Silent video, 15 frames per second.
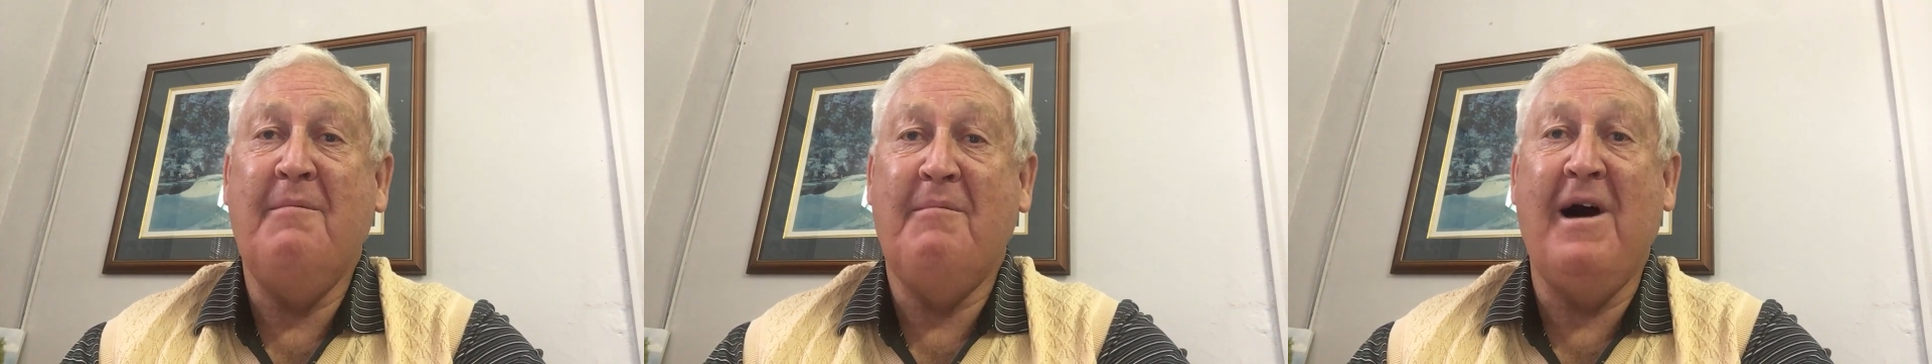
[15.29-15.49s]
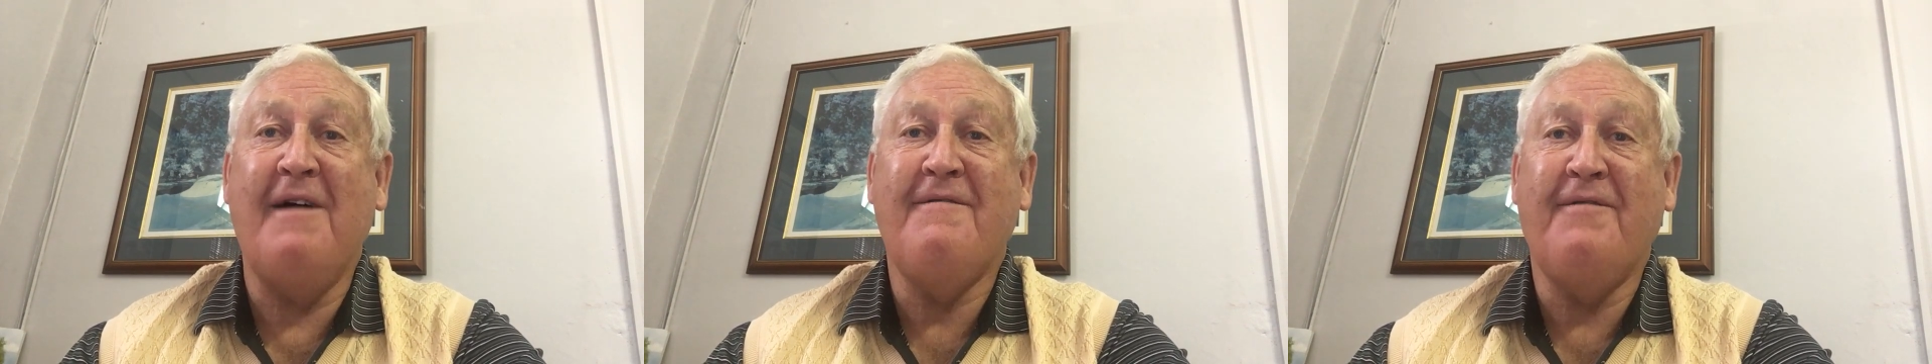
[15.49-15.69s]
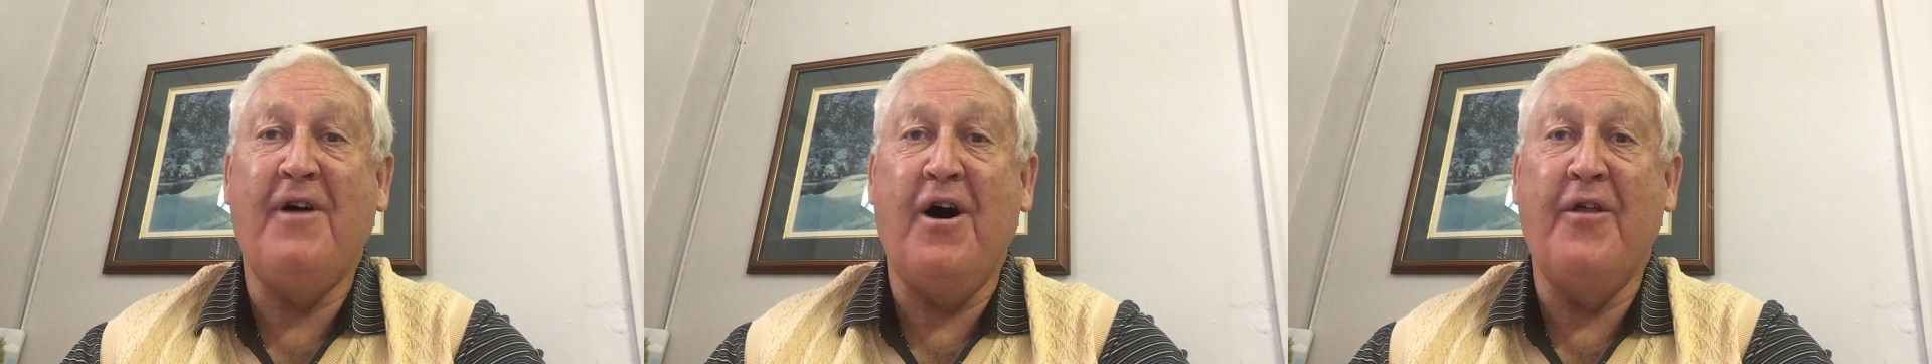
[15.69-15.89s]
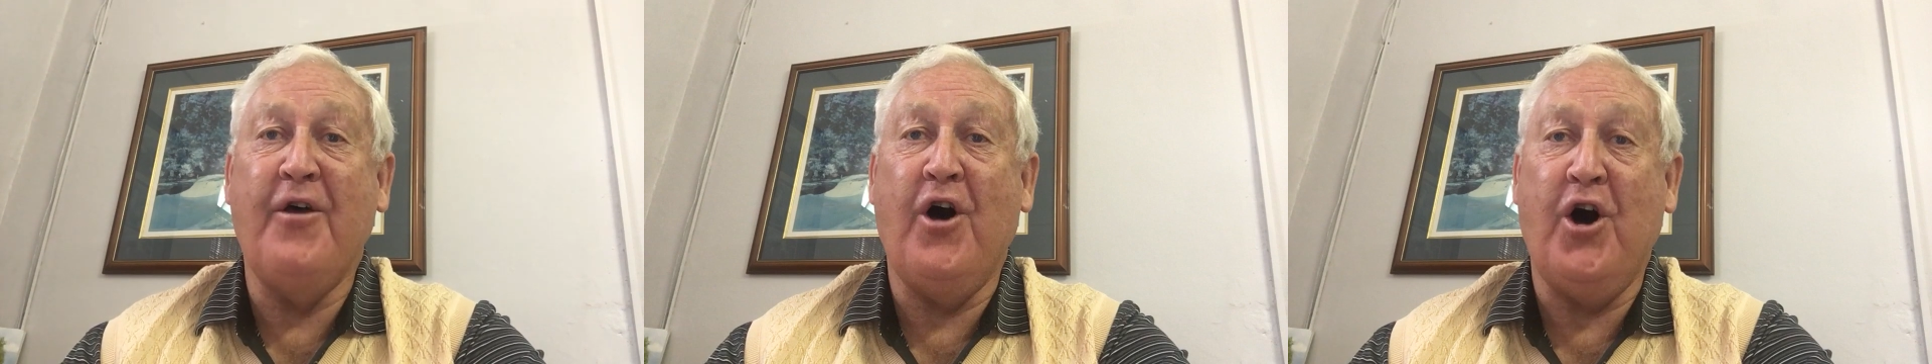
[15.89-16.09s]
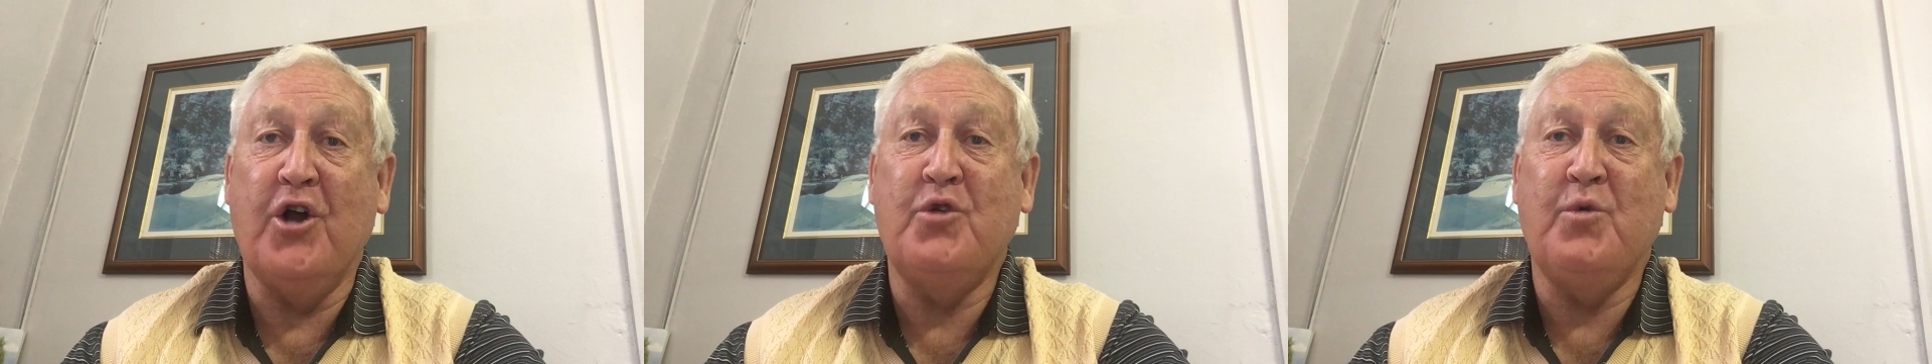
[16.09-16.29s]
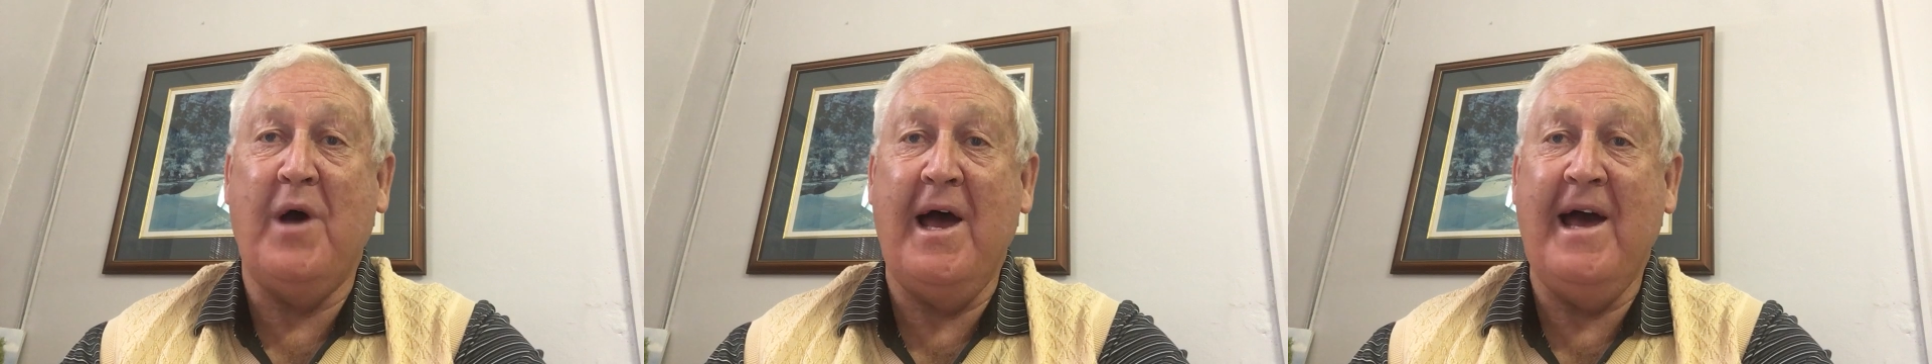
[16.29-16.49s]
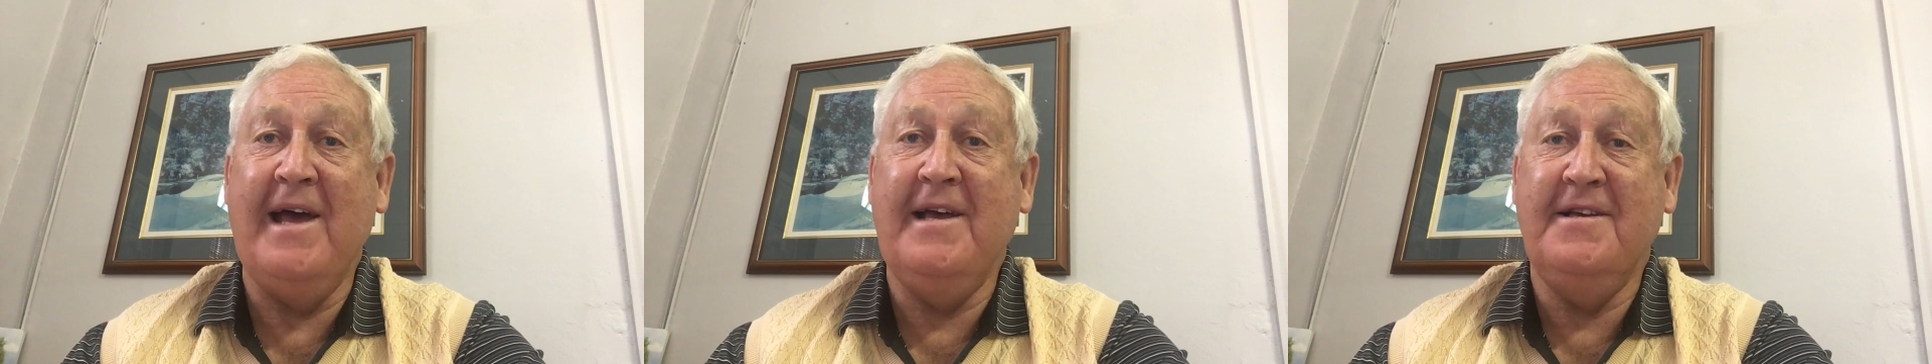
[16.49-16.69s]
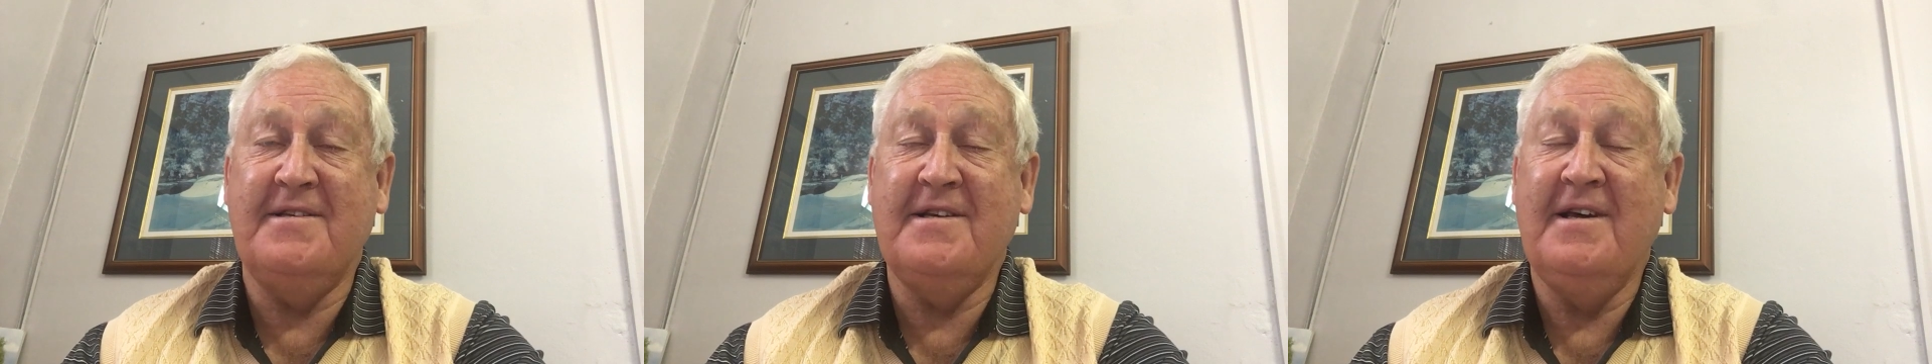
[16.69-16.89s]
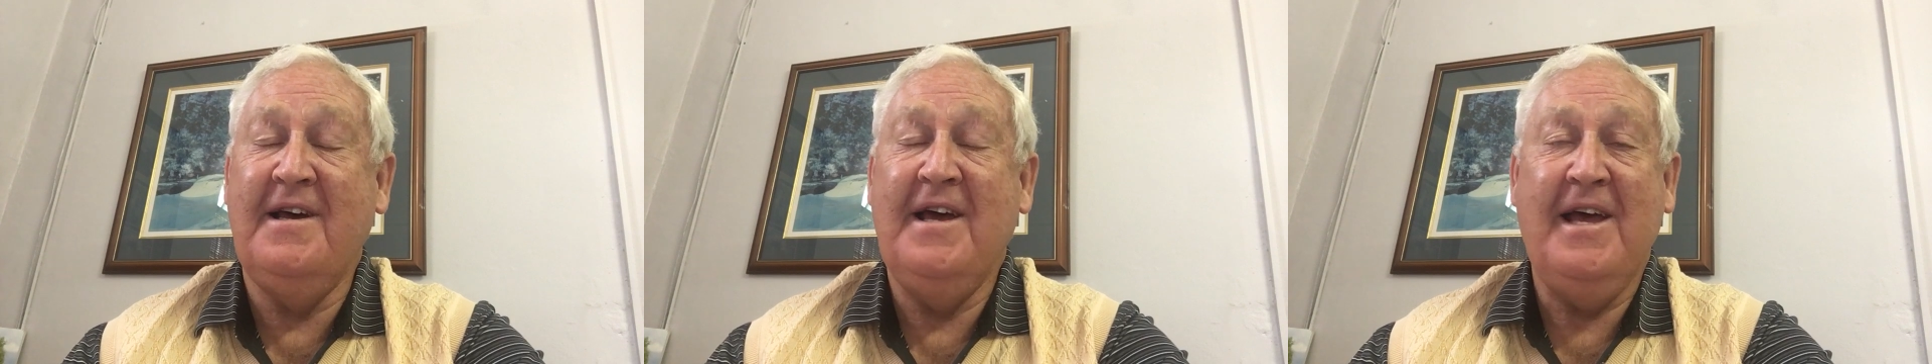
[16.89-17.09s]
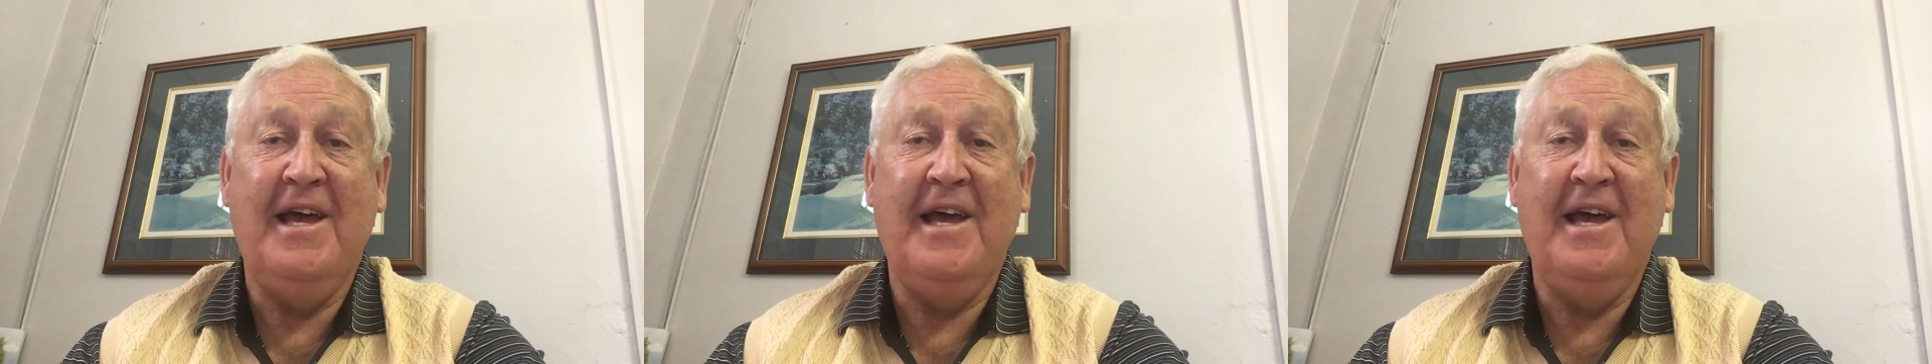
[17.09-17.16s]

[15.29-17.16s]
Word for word: my father, Otway Hayes,